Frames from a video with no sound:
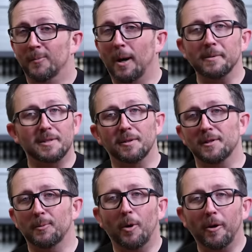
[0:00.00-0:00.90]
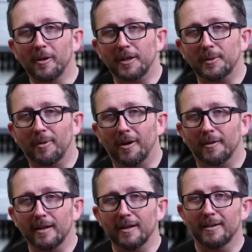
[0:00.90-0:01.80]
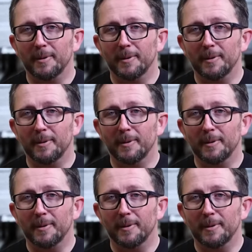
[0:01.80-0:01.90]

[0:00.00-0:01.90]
Probably still some oil on your ball, right?